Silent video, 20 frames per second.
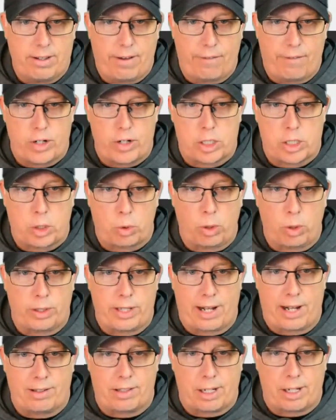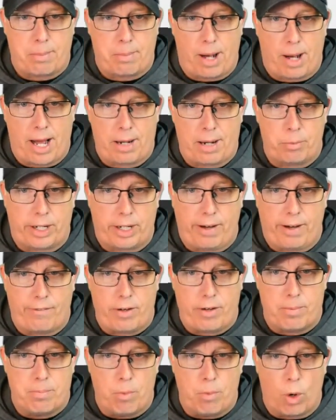If you scroll down to the bottom, we
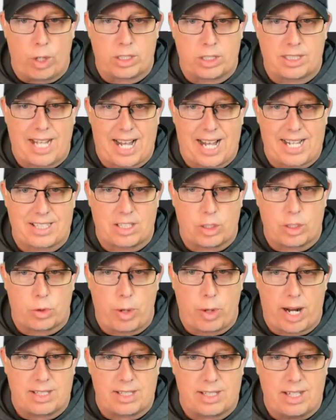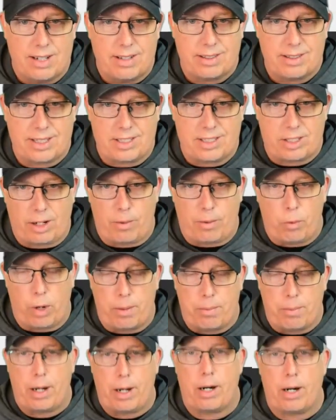give you more stats and trends. These are
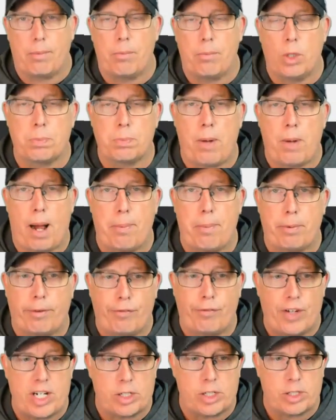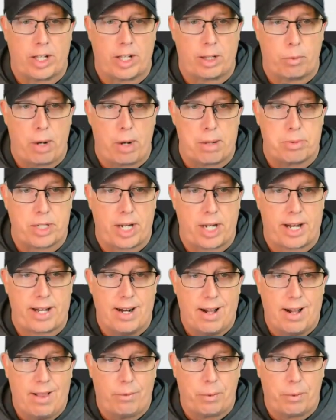one of our most popular features on the website.
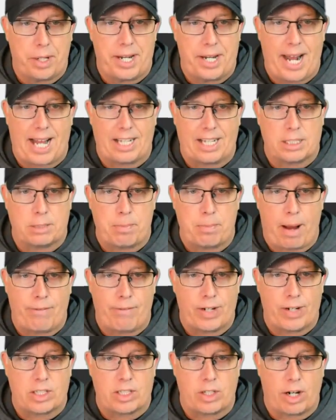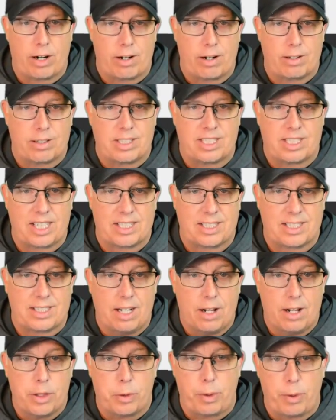When the Dallas Mavericks are a
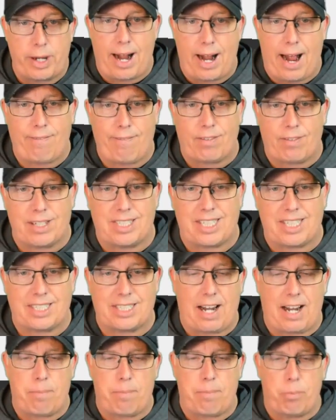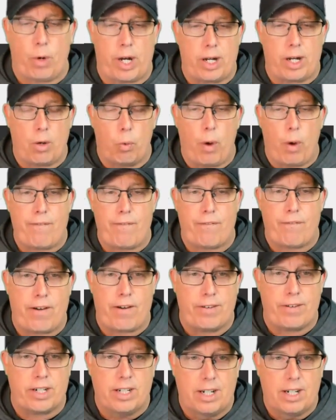3.5 to 6.5 point away
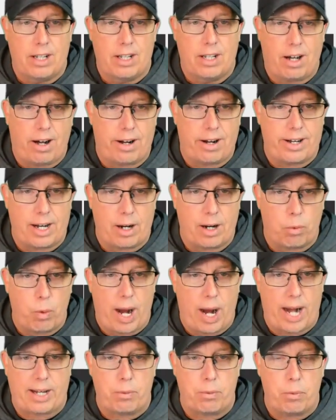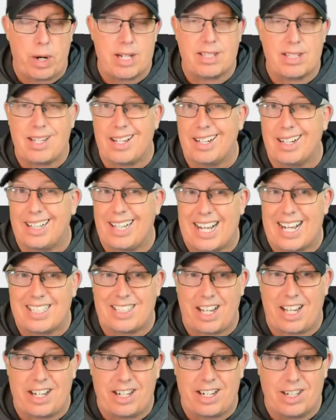favorite on a wacky Wednesday the
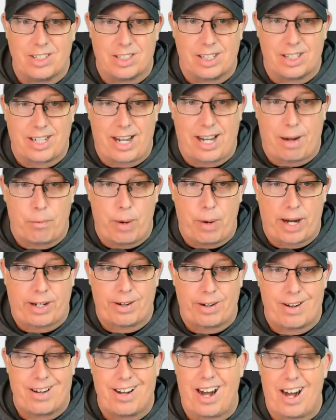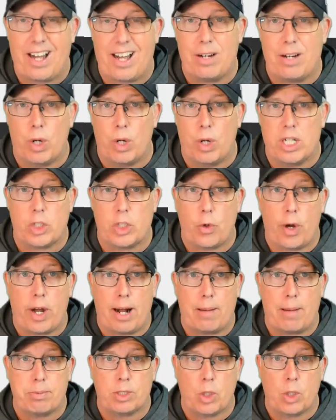last 10 years, look at that record, 9-1
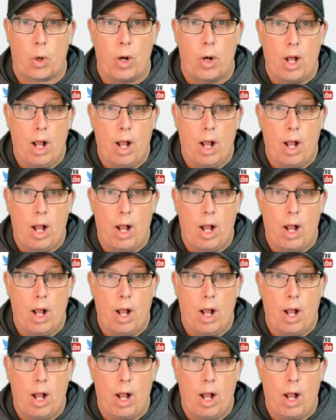straight up. So